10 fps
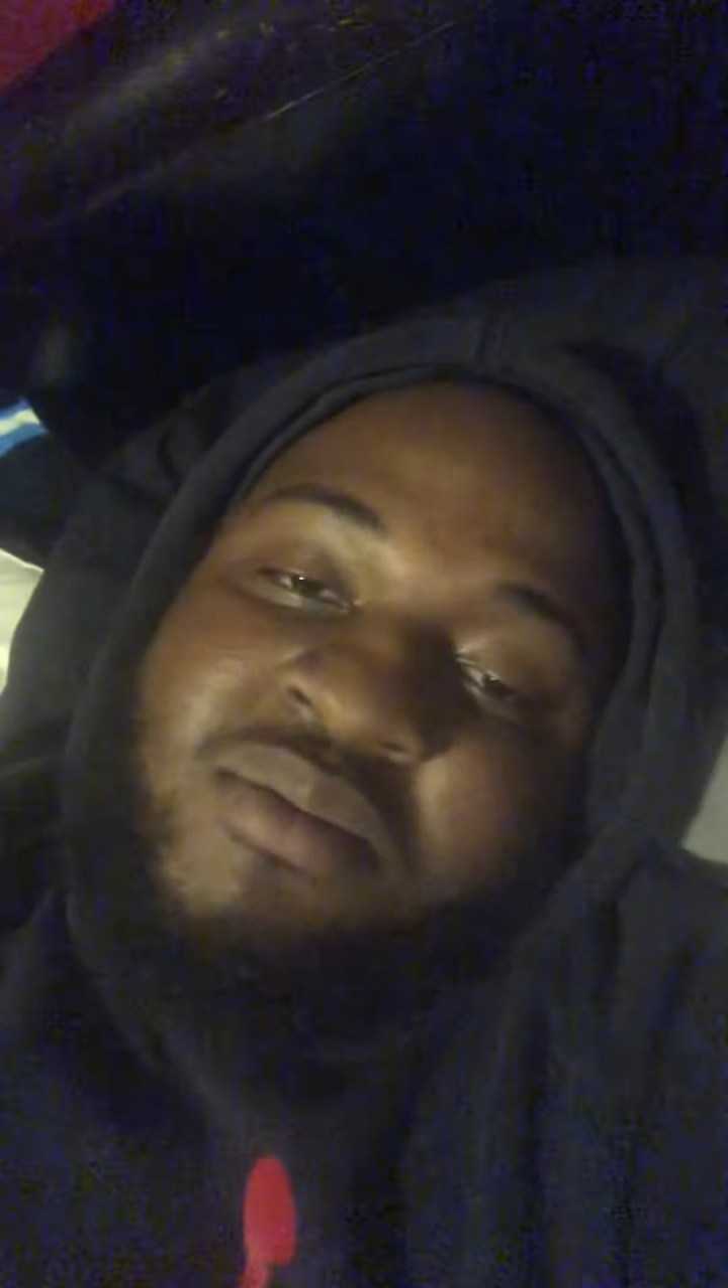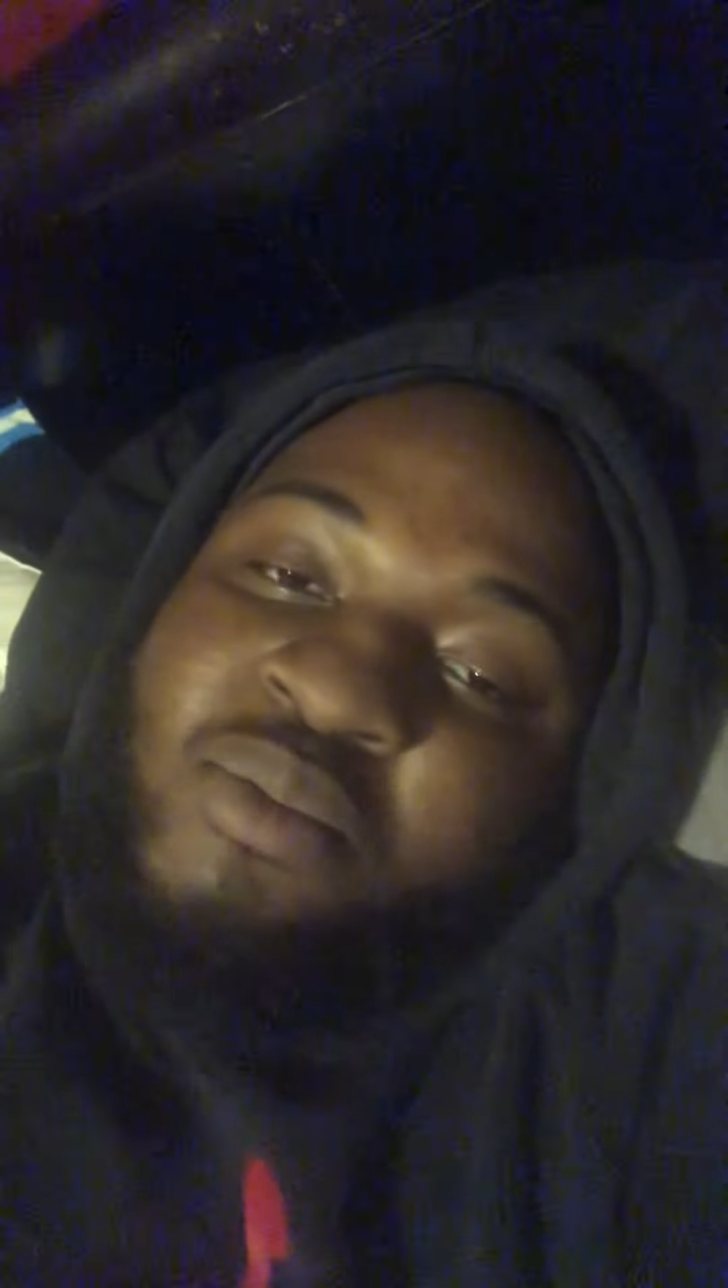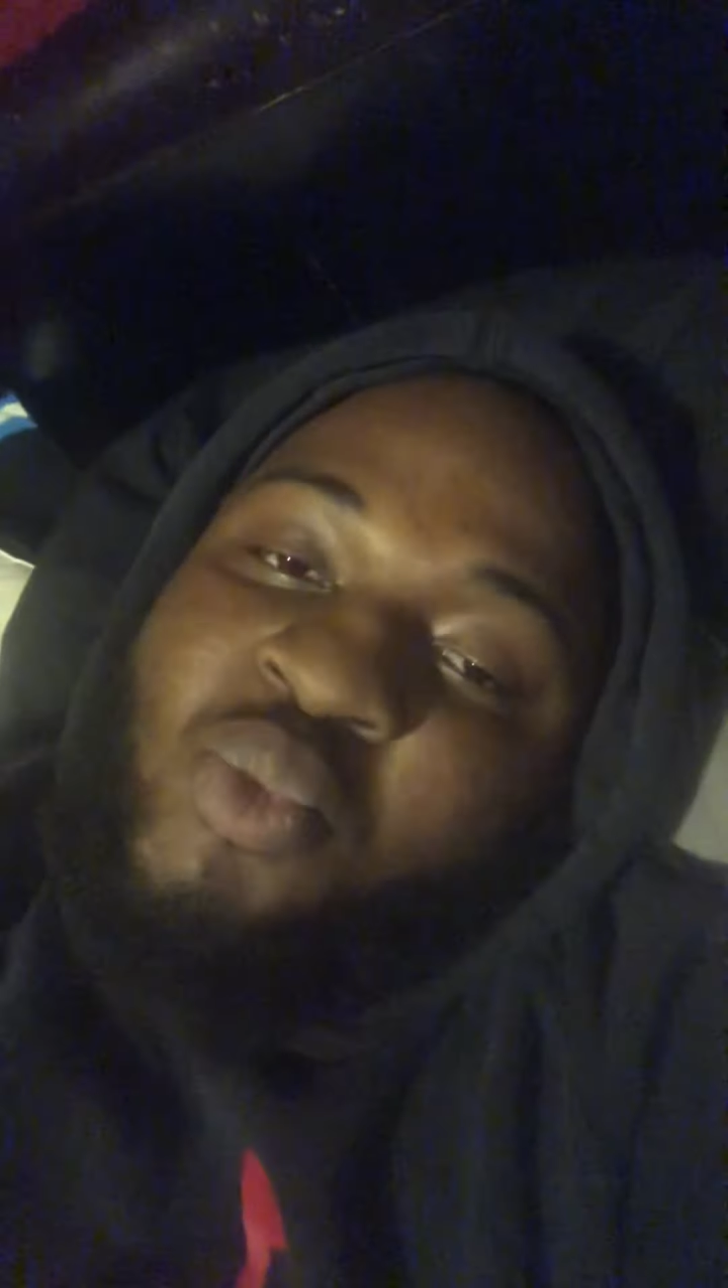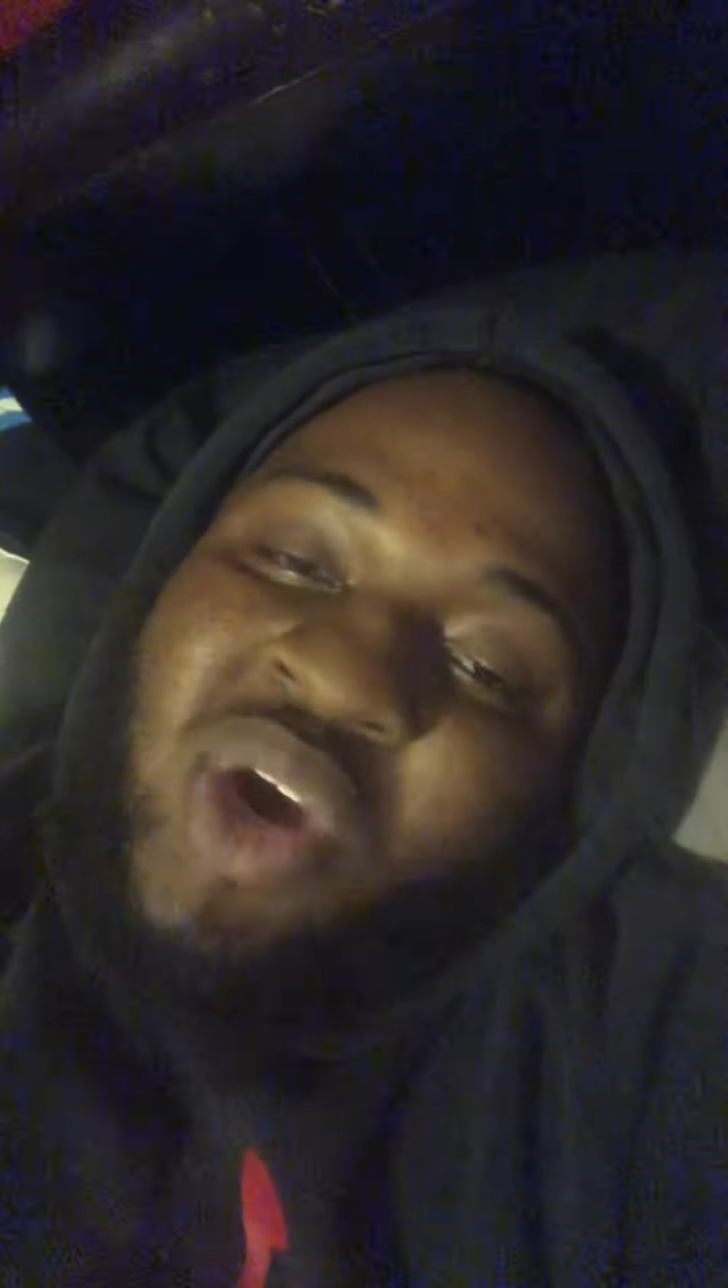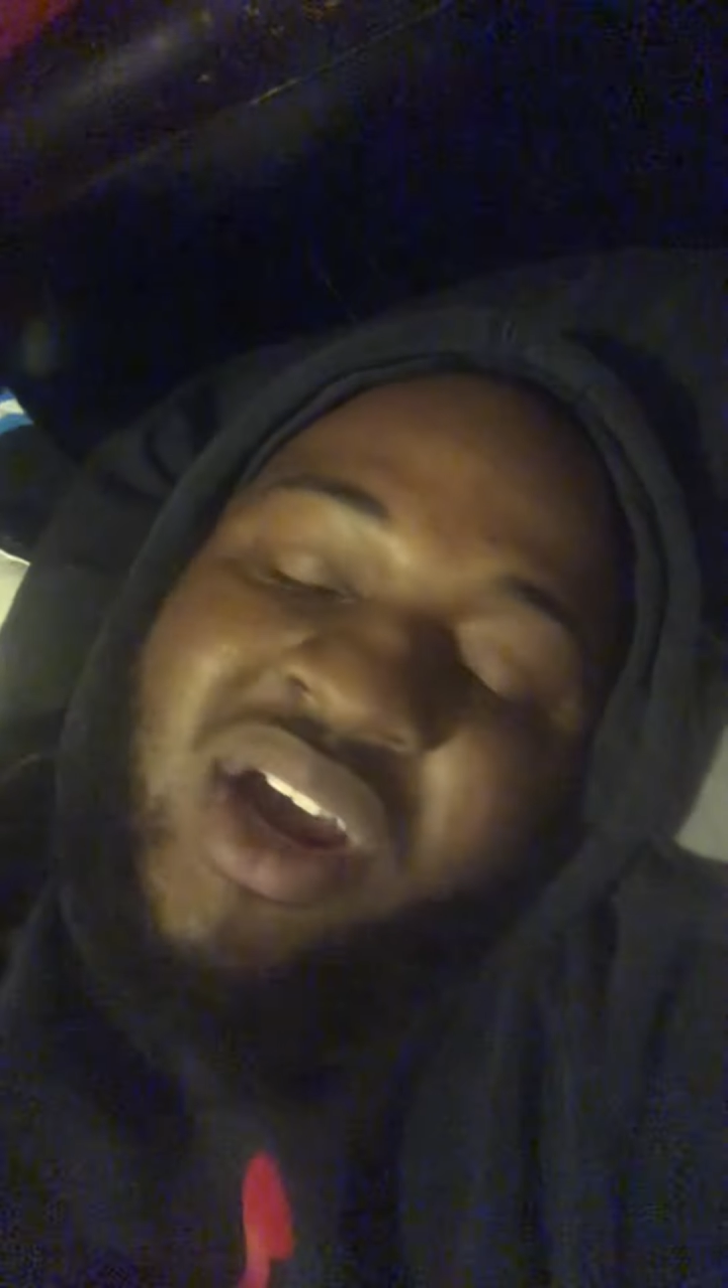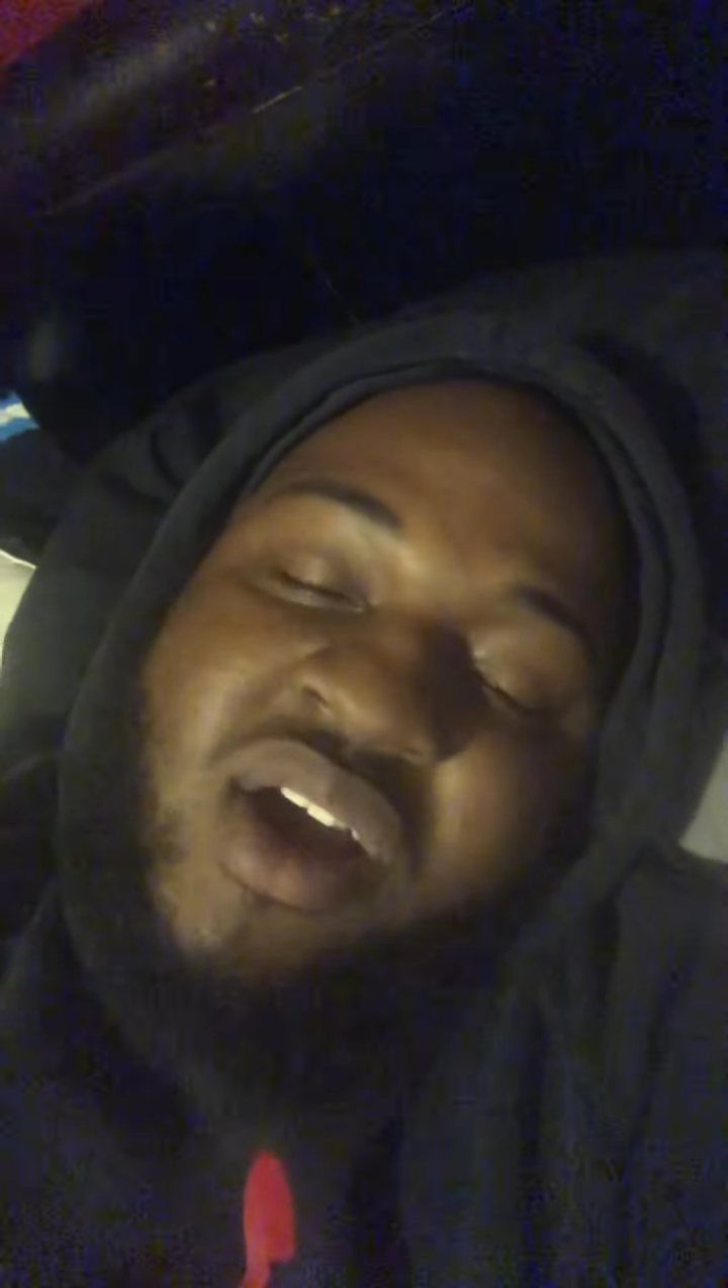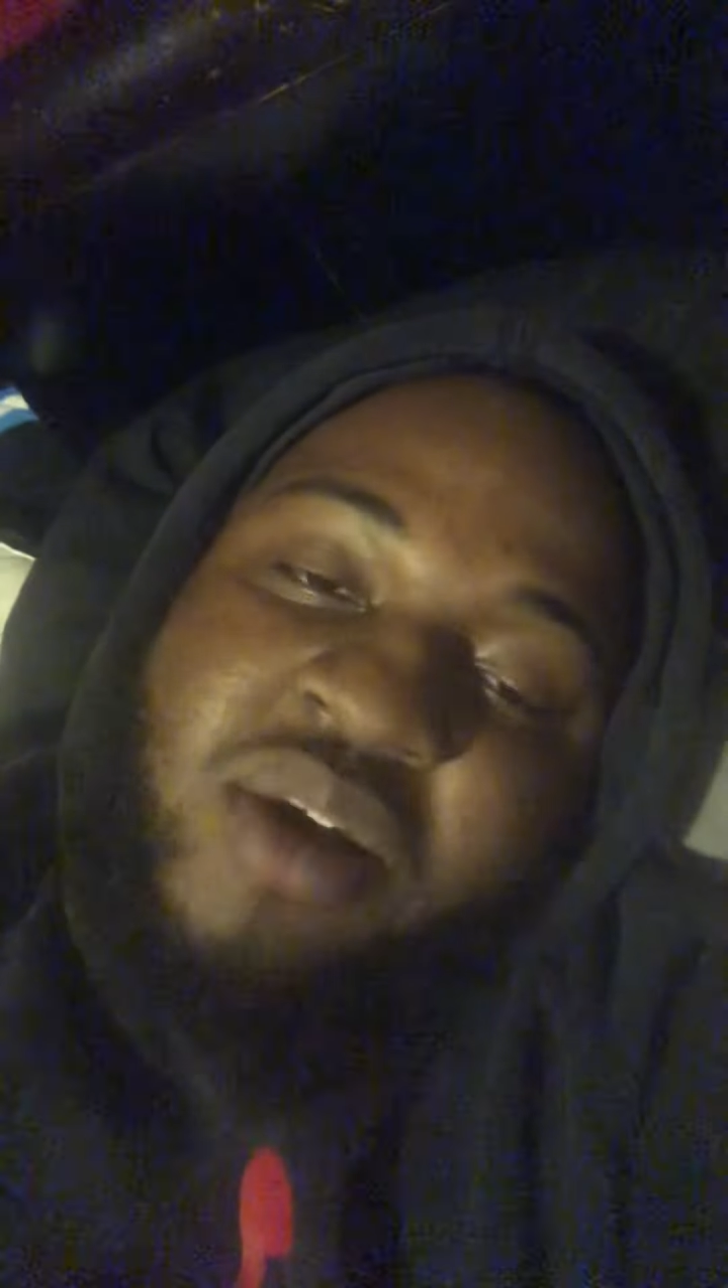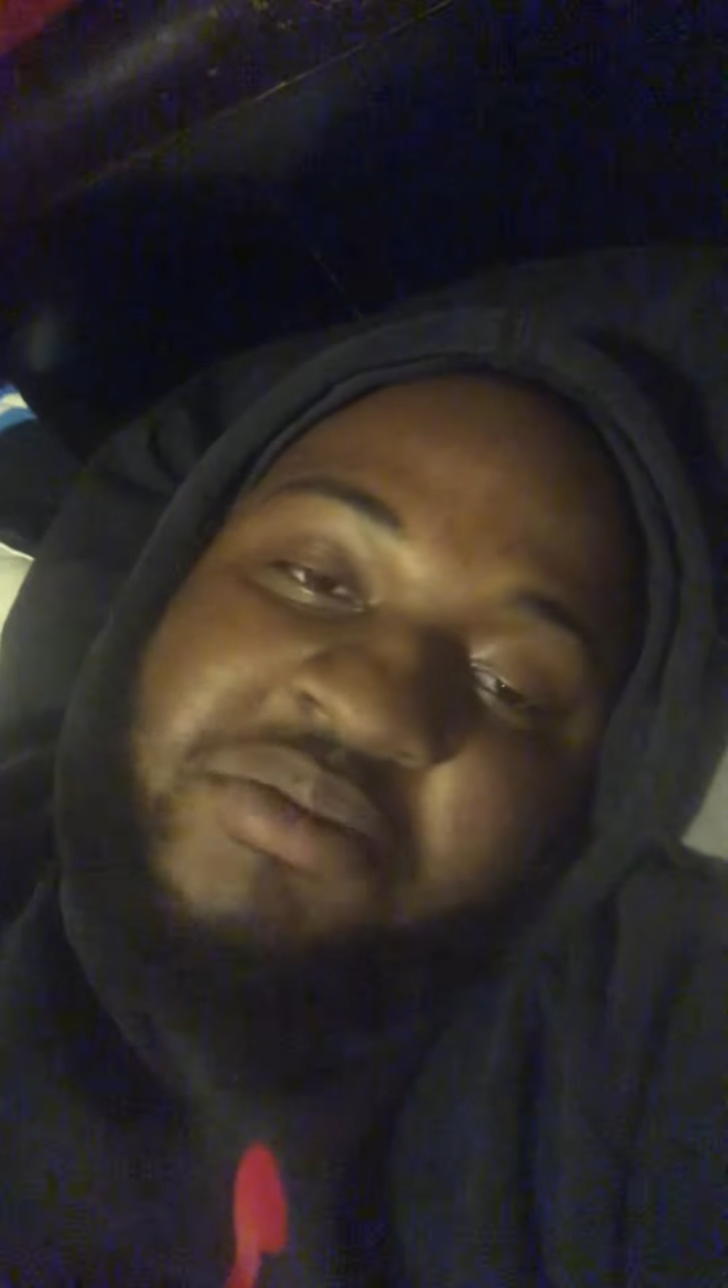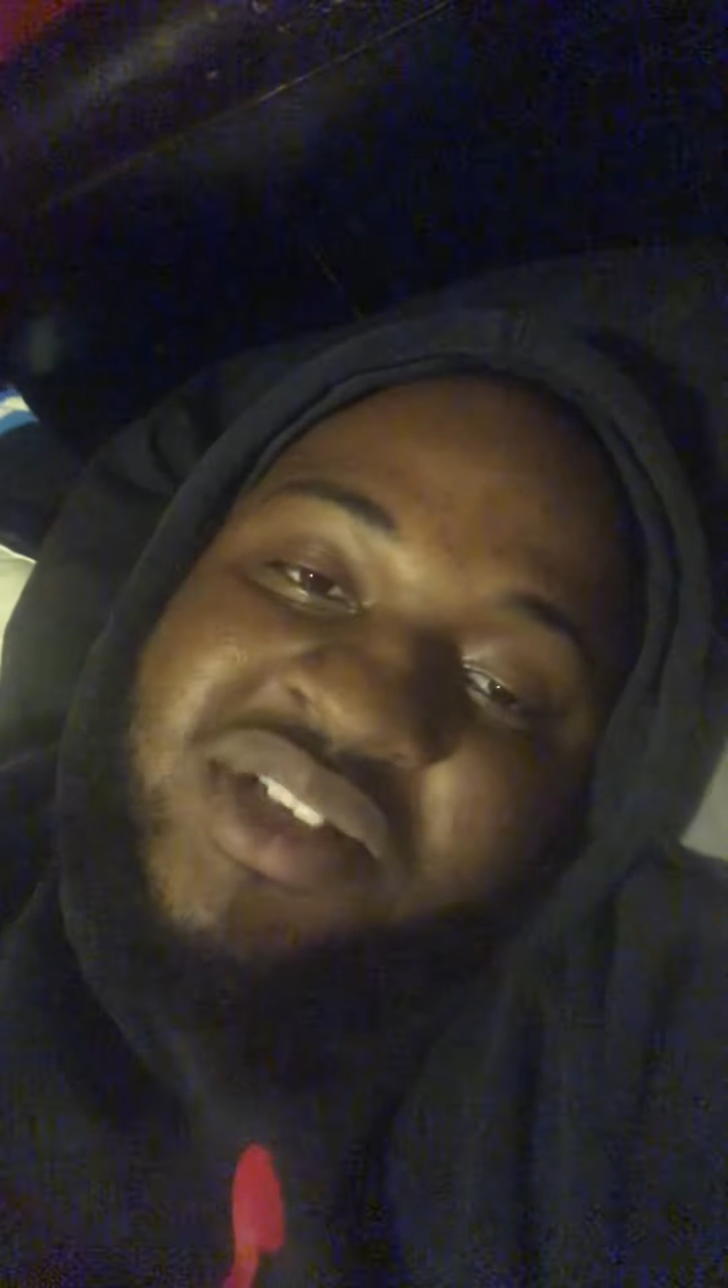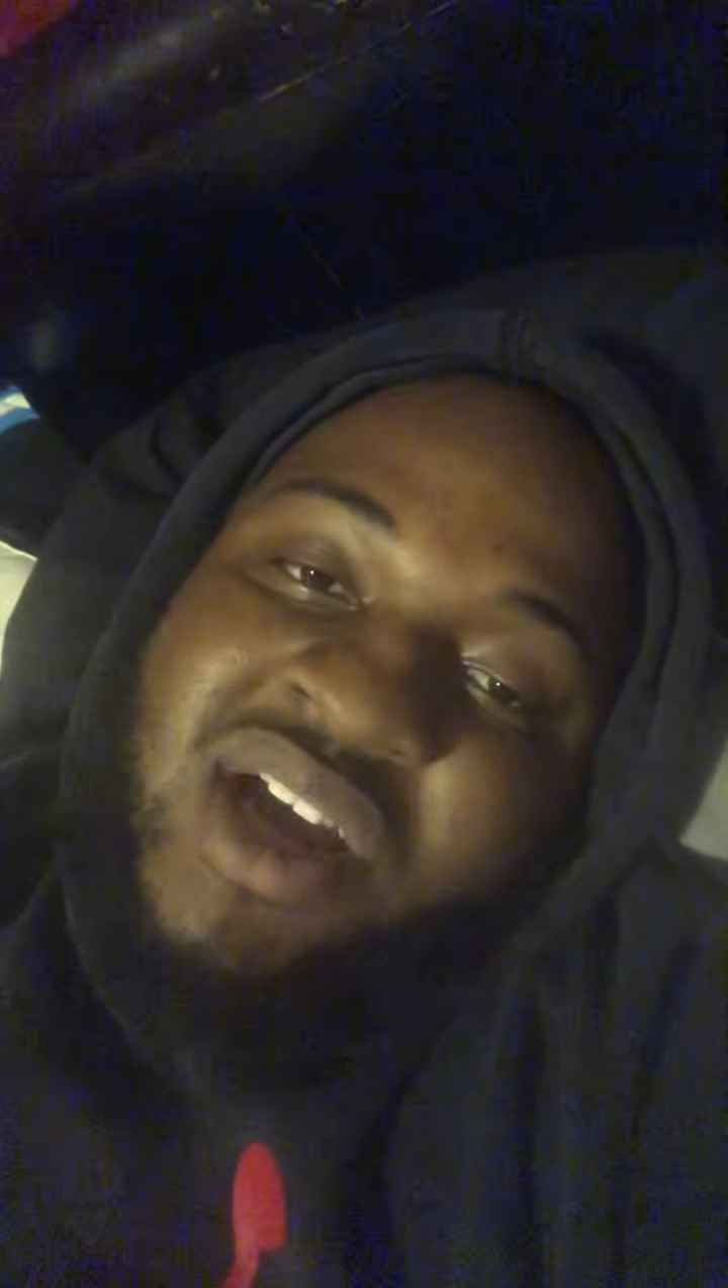when it comes